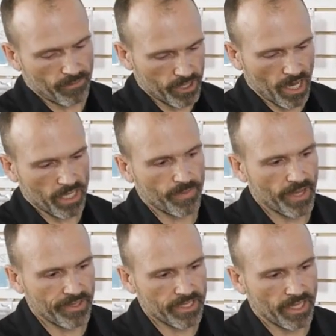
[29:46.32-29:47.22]
we talked
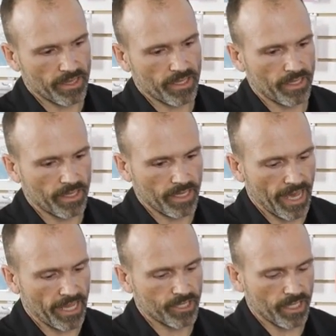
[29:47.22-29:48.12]
about this at the
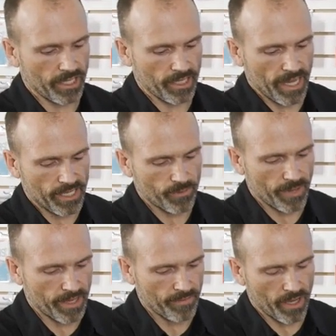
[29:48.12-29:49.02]
edge clinic last
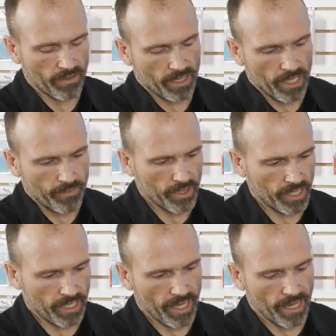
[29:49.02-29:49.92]
week, about
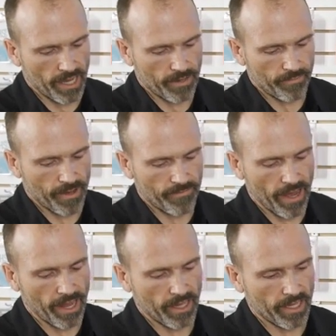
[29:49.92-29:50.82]
putting a
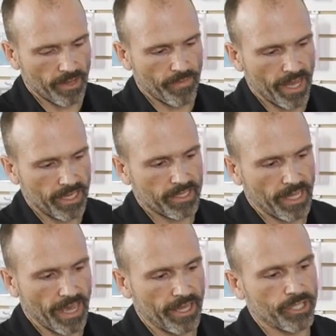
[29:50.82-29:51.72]
file on the base
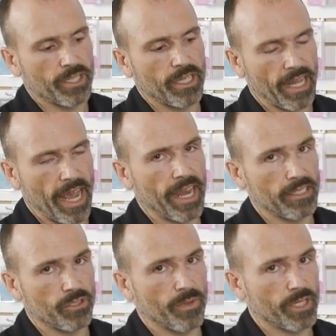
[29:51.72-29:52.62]
edge and
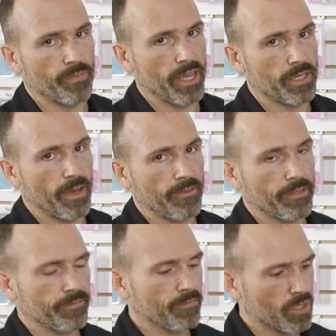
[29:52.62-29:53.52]
adding too much base
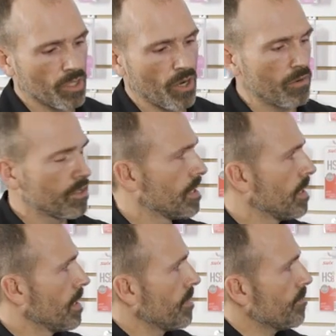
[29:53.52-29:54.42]
bevel. So
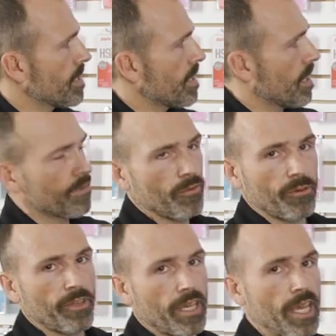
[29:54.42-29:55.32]
be careful
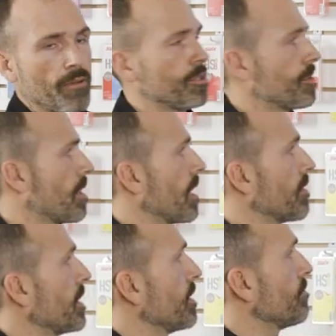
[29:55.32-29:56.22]
with the heat when you're
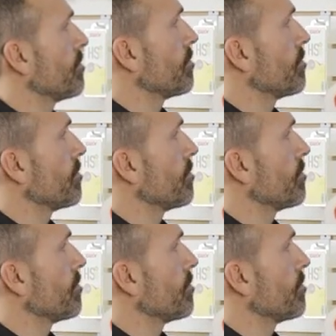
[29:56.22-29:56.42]
ironing.